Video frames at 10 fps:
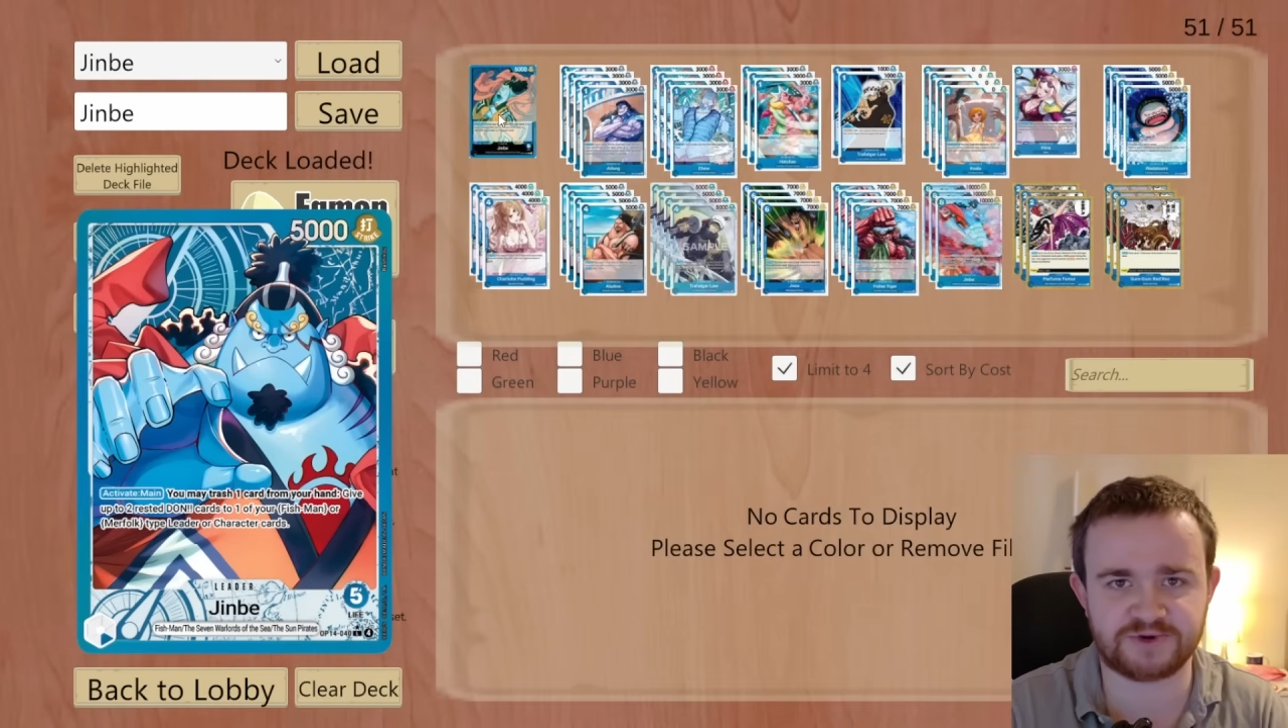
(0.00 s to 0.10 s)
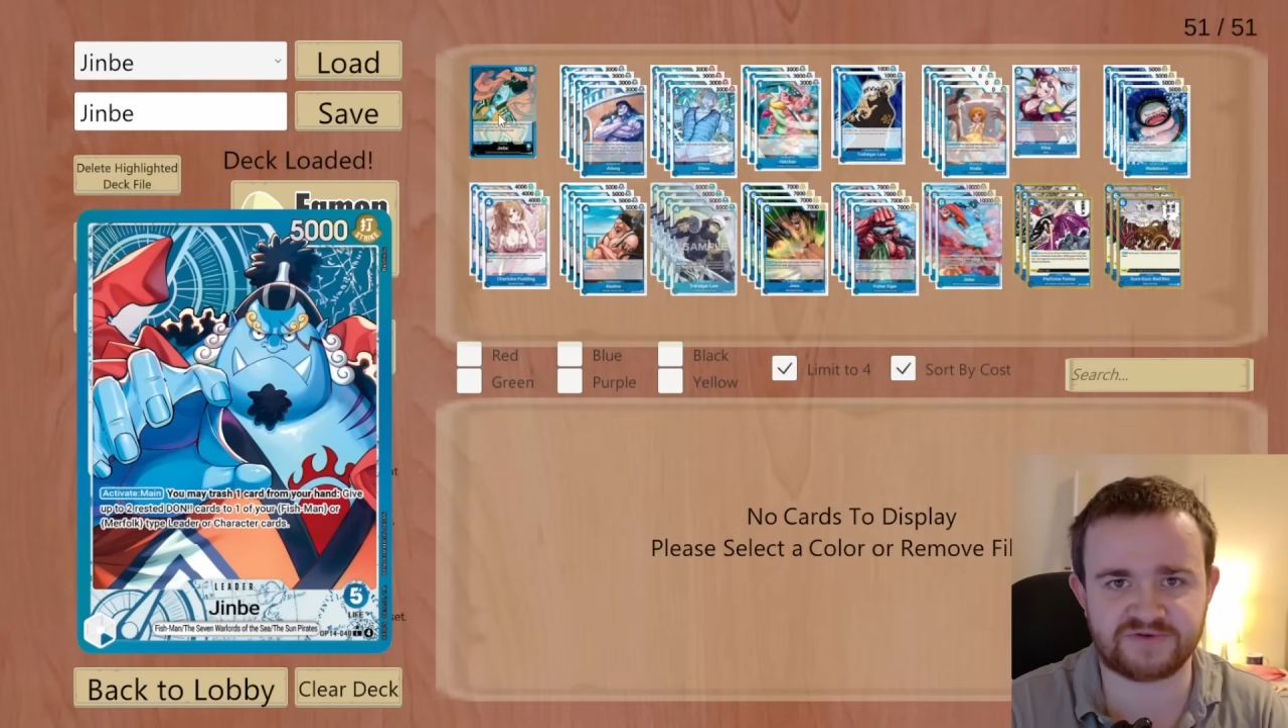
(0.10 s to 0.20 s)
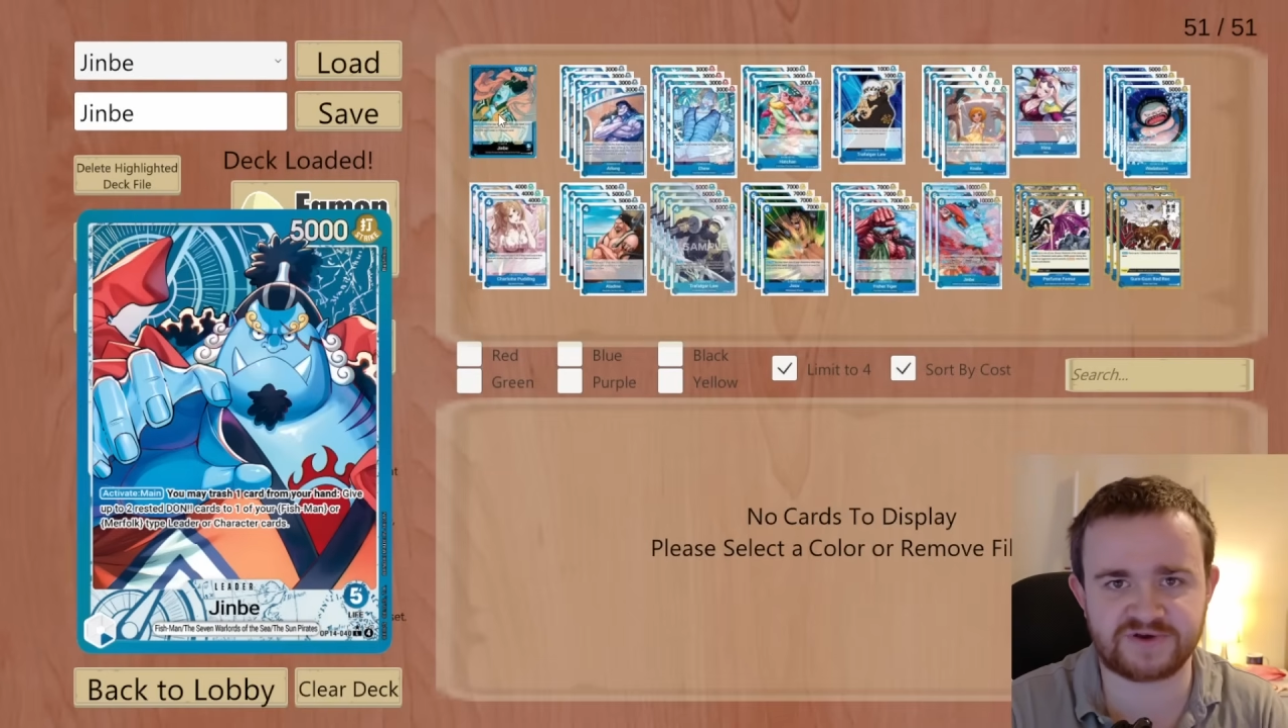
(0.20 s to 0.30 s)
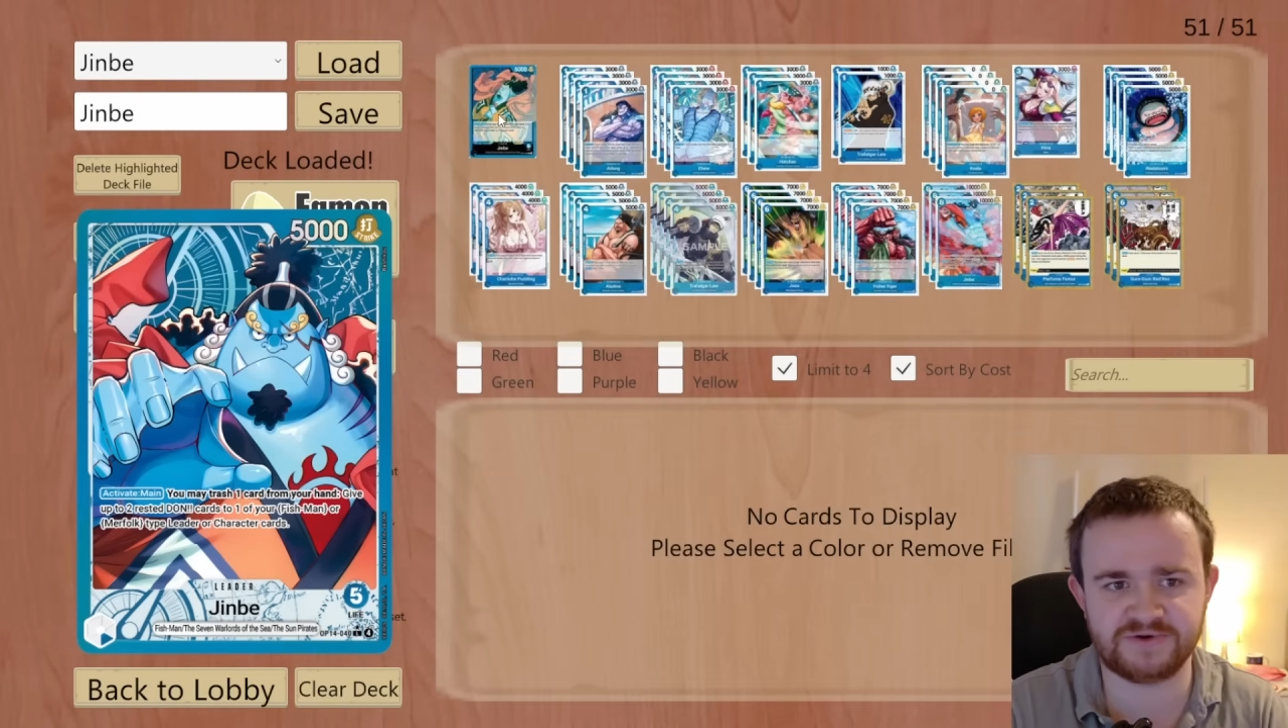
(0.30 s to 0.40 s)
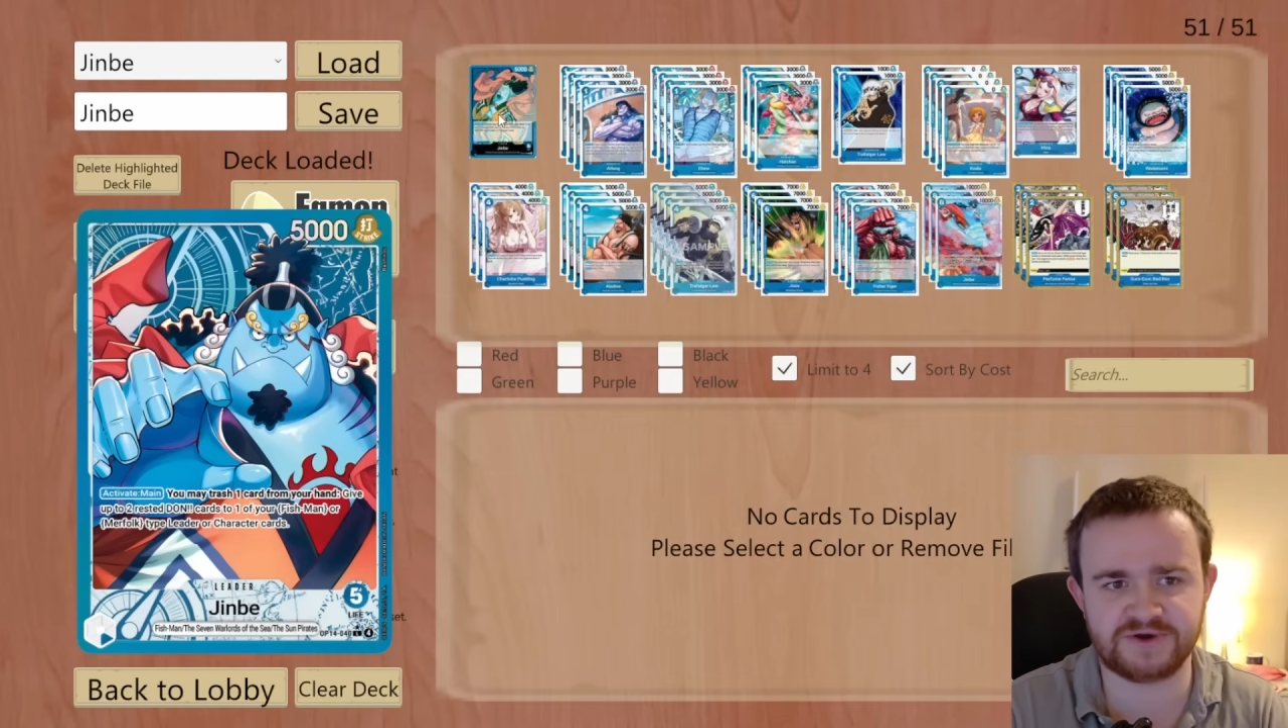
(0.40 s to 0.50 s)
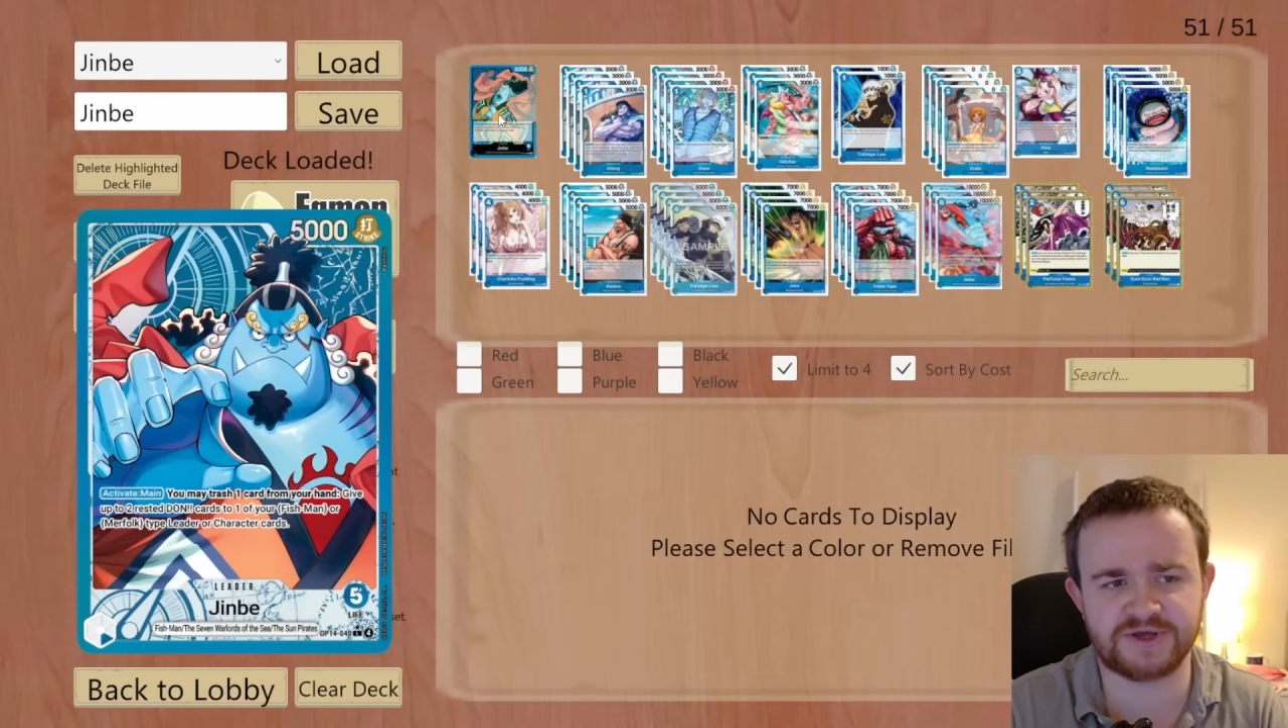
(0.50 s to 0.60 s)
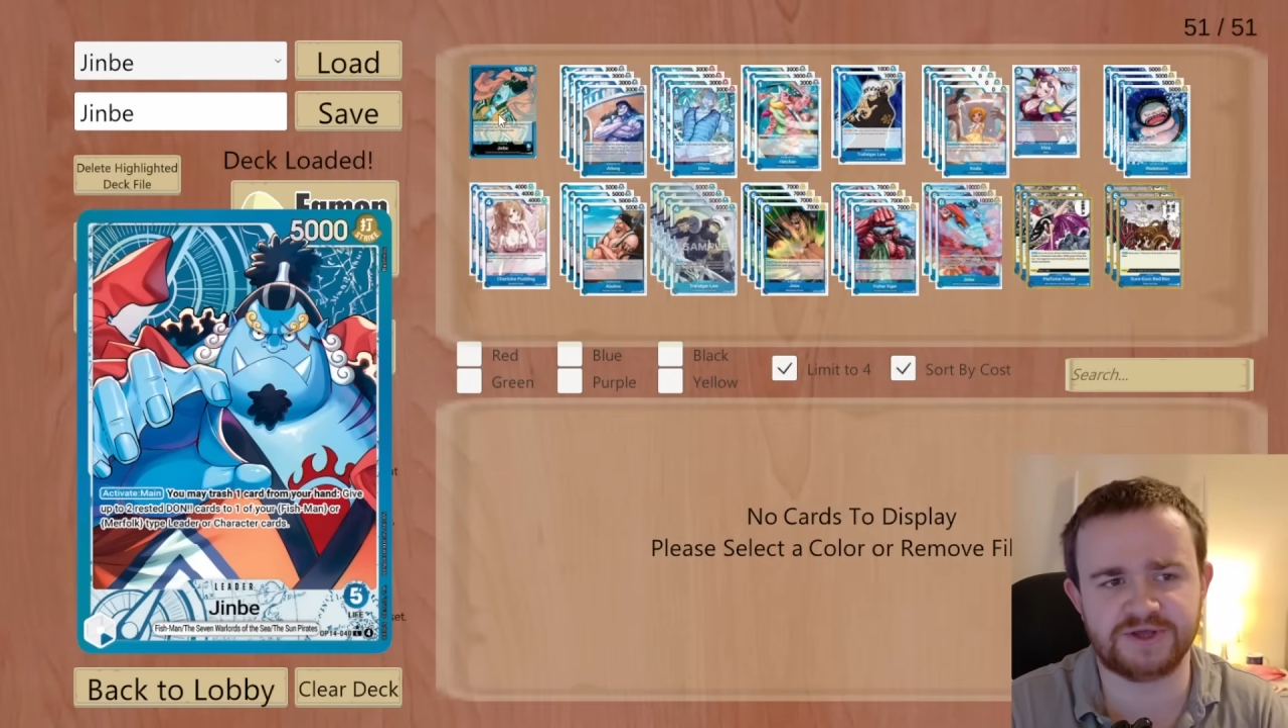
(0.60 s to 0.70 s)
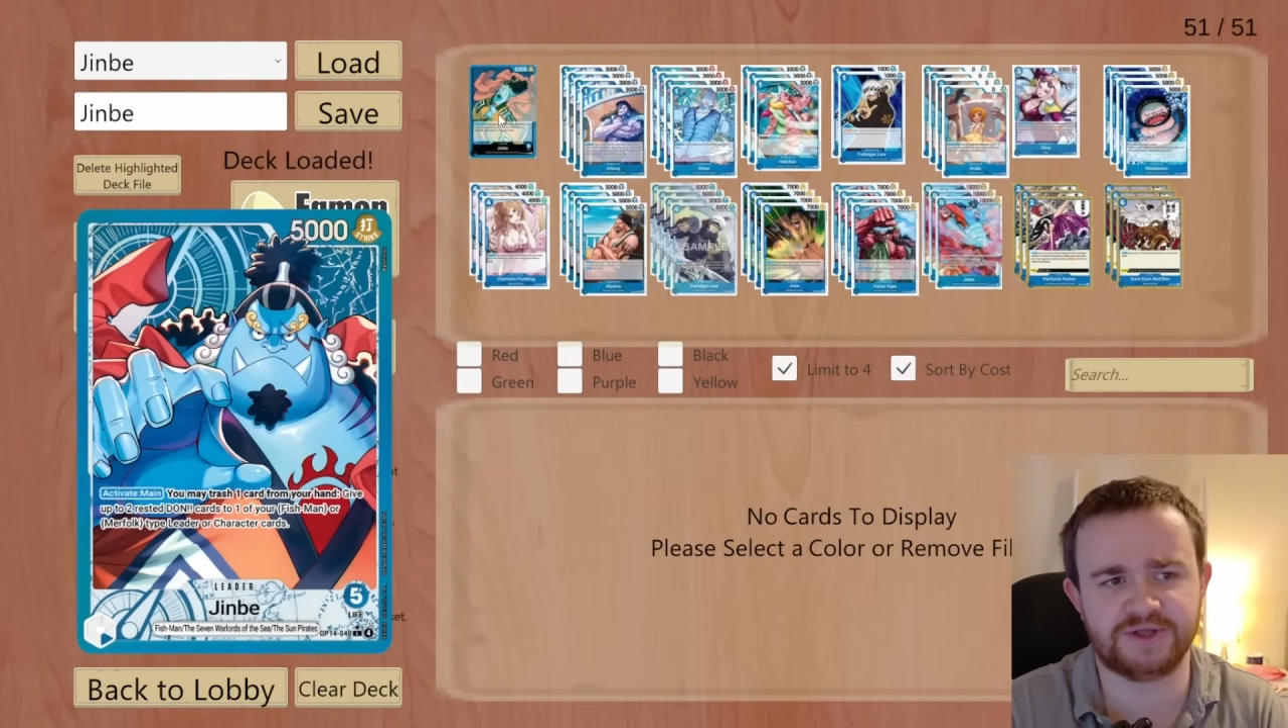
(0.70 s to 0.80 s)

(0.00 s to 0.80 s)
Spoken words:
Merfolk,